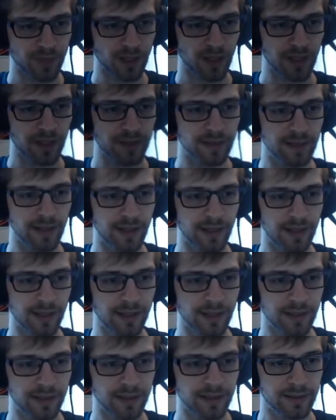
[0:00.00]
and
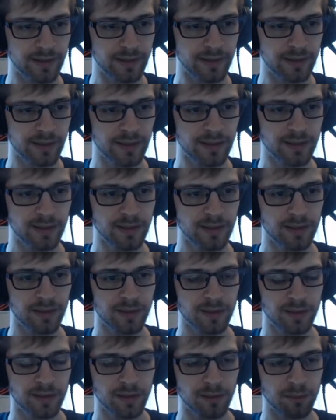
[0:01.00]
then
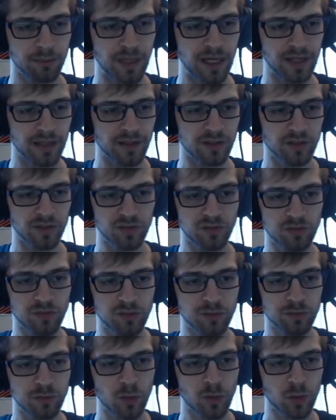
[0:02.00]
minus
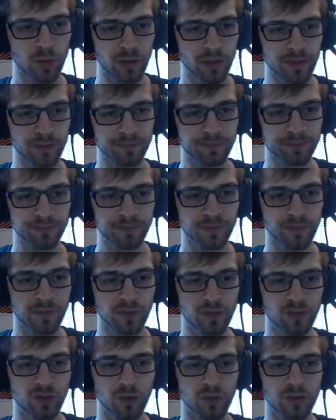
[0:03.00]
4
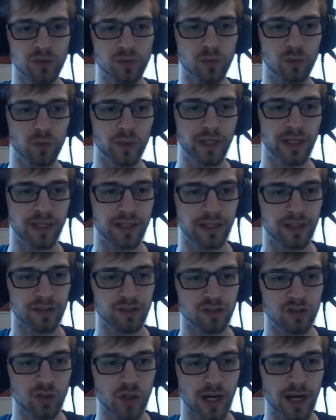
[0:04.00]
so we can
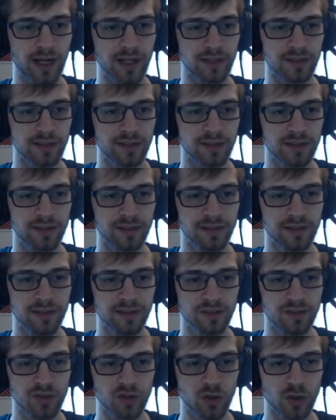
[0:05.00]
extract this
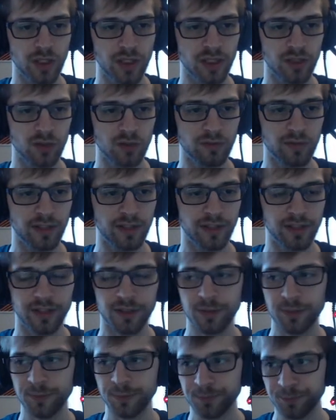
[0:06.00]
string over here
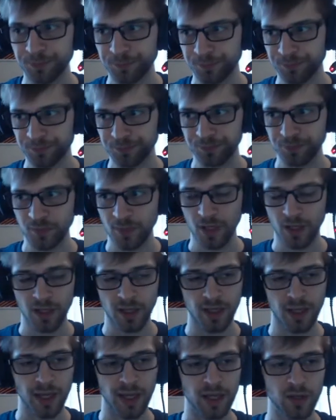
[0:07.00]

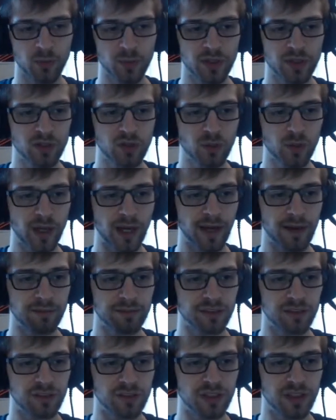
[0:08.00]
and we do have
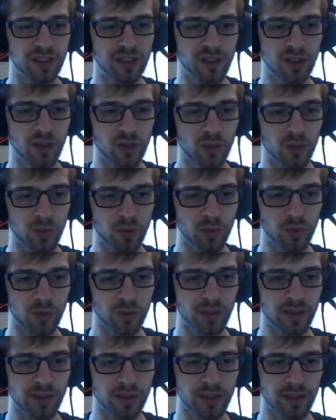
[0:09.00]
to
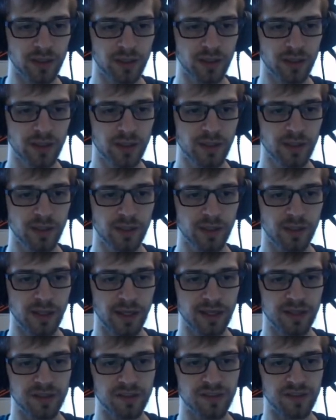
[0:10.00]
decode
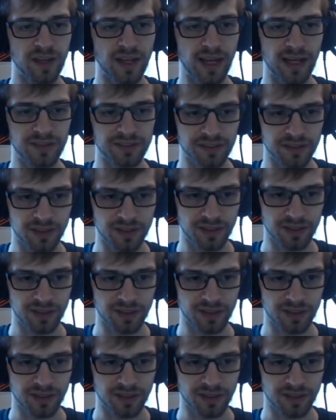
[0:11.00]
as ASCII